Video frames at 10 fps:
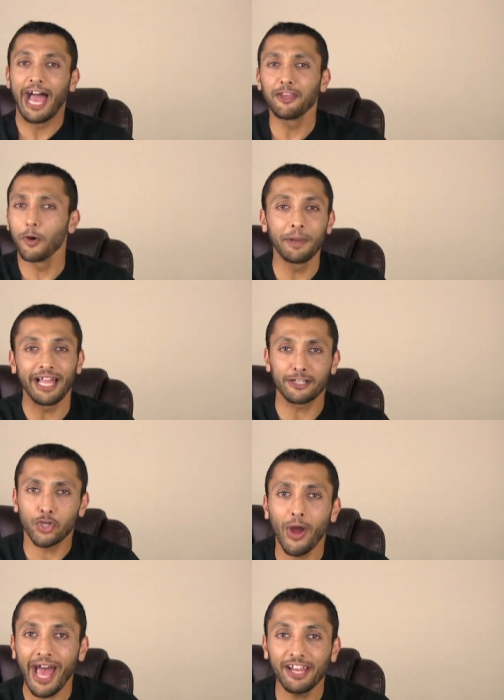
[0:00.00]
And you'll be like,
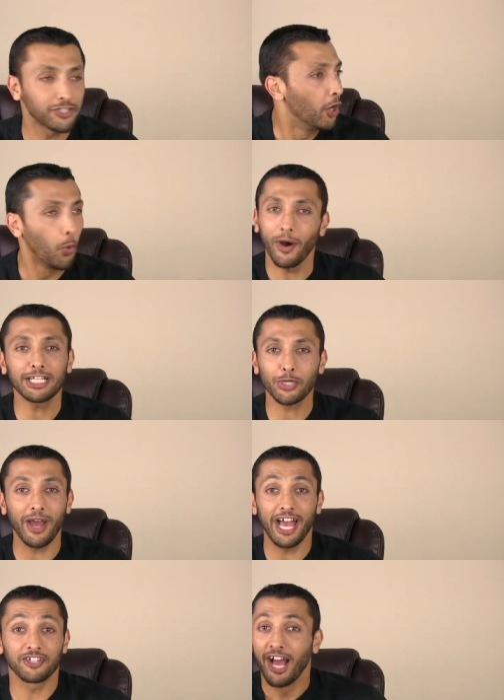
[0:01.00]
trash? What
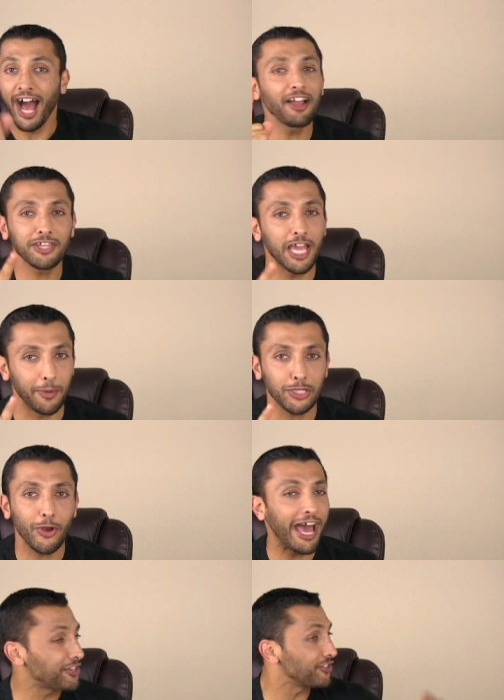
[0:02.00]
trash? I'll tell you what
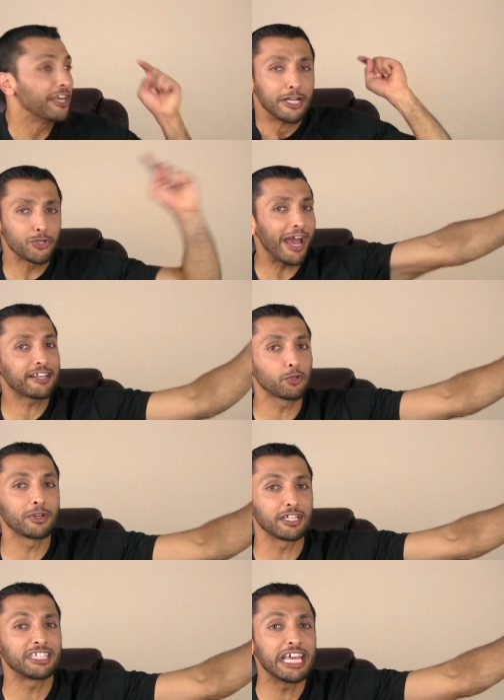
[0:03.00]
trash is. Trash is
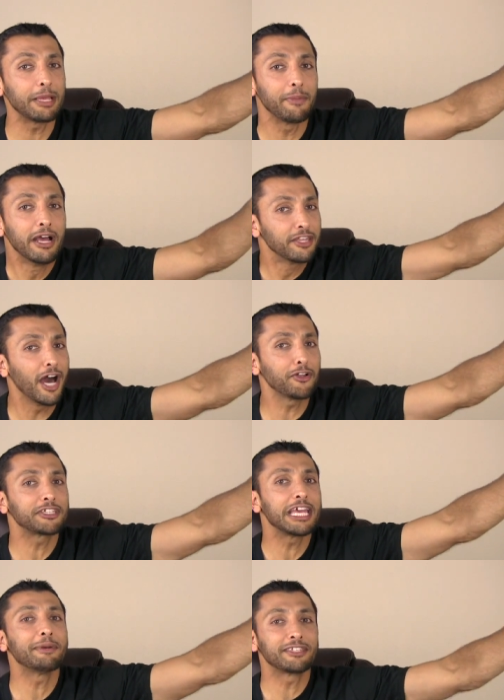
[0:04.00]
what the team, the other
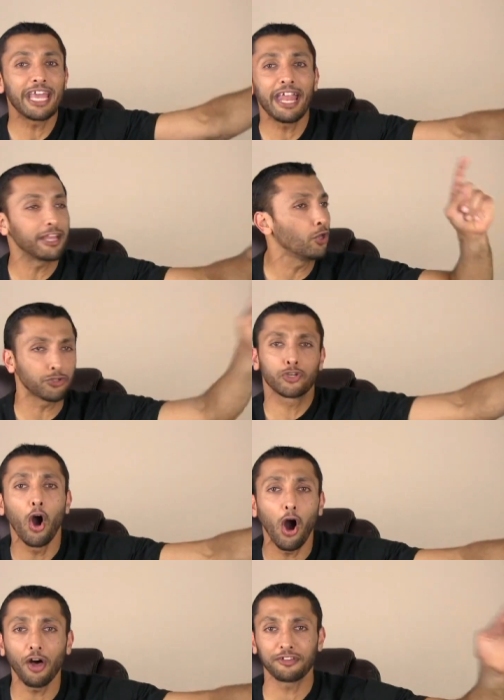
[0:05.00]
team is getting. Those
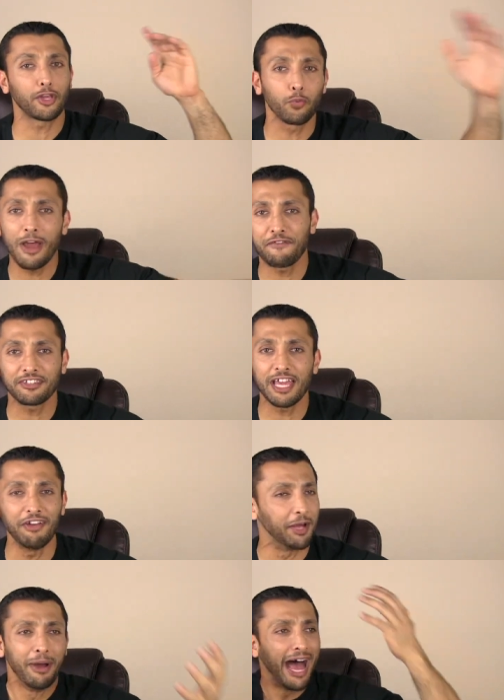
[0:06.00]
calls that the ref is
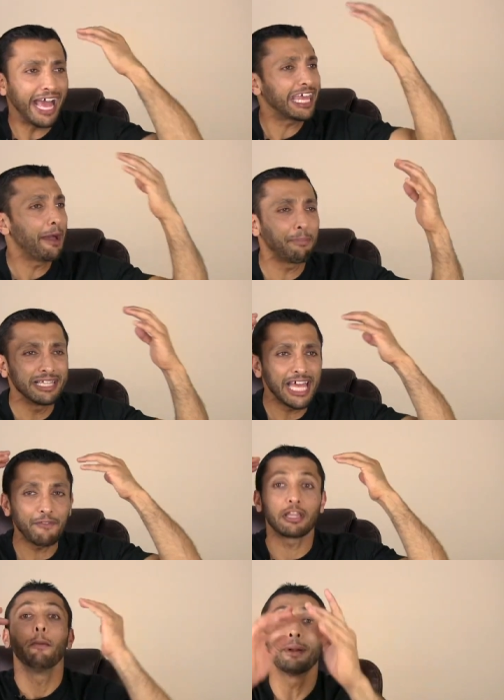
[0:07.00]
giving them. I can't
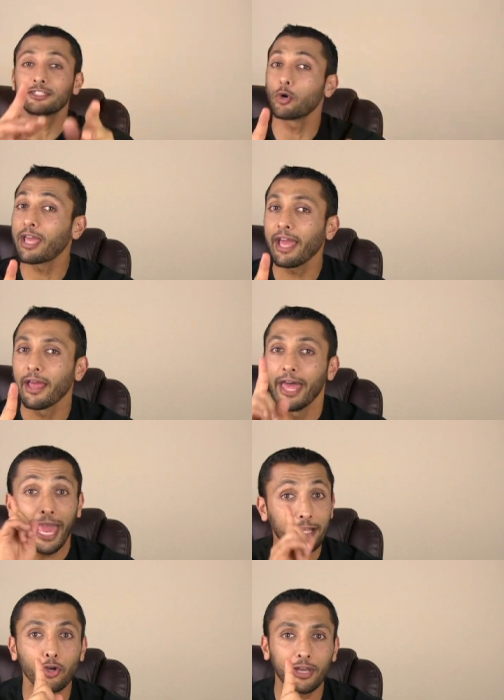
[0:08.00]
believe it. But it's okay.
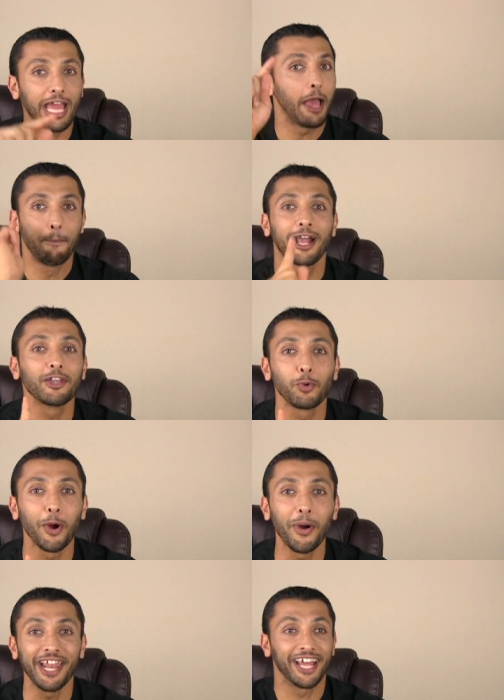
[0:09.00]
It's okay because
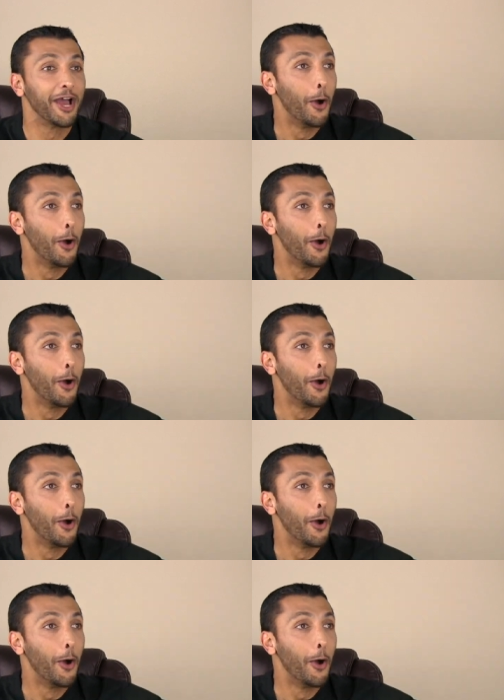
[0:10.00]
we're winning.